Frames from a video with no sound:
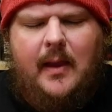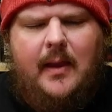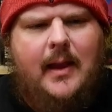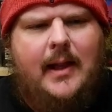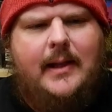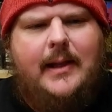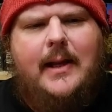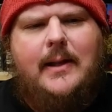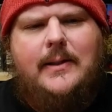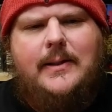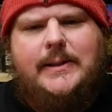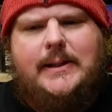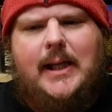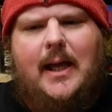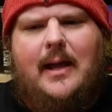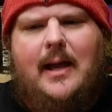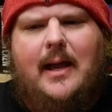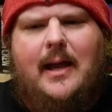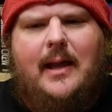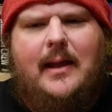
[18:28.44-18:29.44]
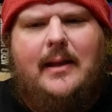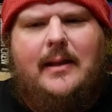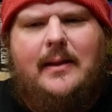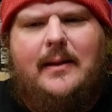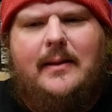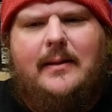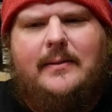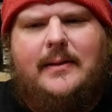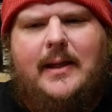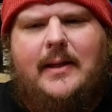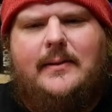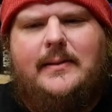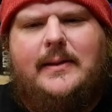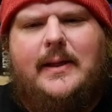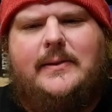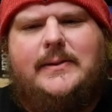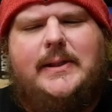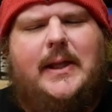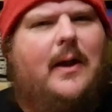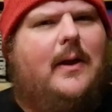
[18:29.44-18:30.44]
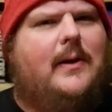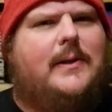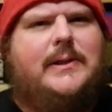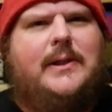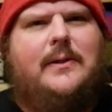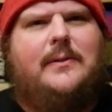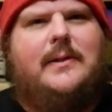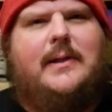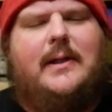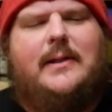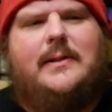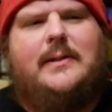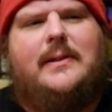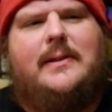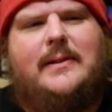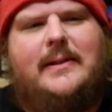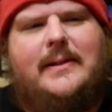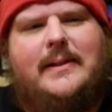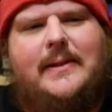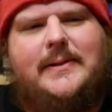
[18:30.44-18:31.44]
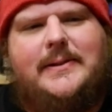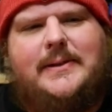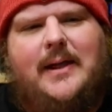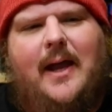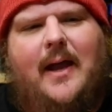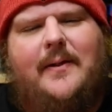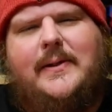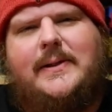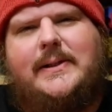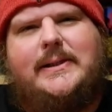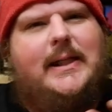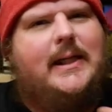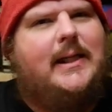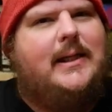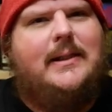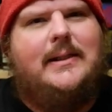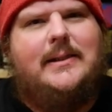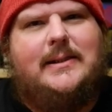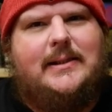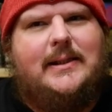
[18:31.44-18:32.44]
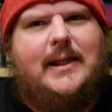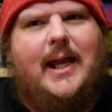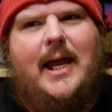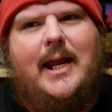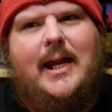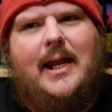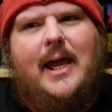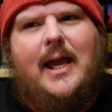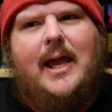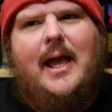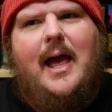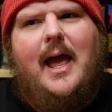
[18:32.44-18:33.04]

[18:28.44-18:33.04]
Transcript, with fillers: and there's uh there there's also there there's other scenes that